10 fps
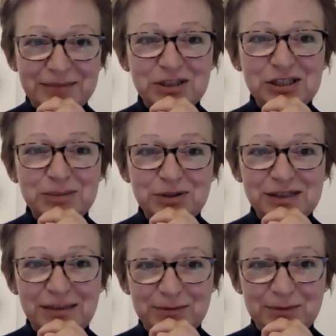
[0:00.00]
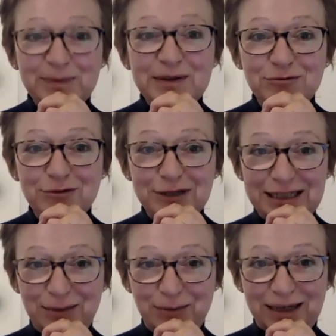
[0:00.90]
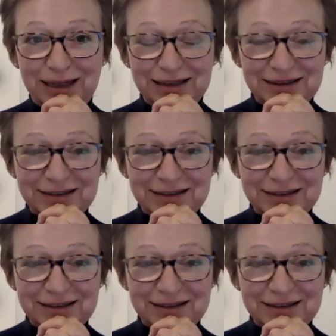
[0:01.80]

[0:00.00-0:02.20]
but she puts up with me really well.